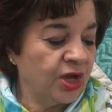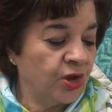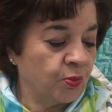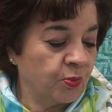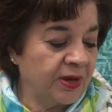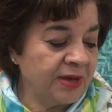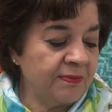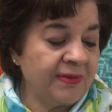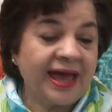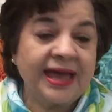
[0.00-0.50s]

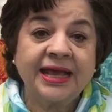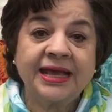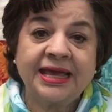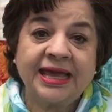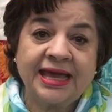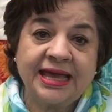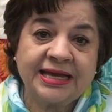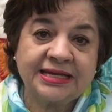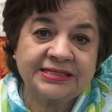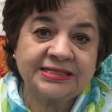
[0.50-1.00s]
We make
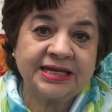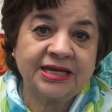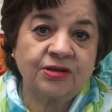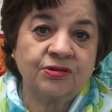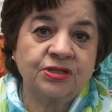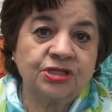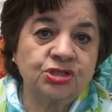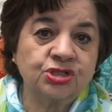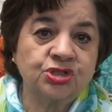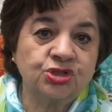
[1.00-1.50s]
kits here in
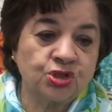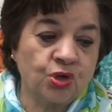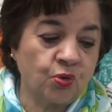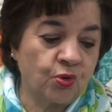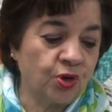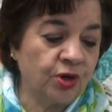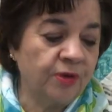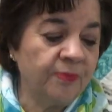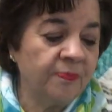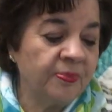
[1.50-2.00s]
the
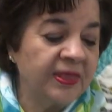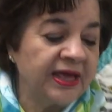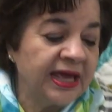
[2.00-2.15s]
store,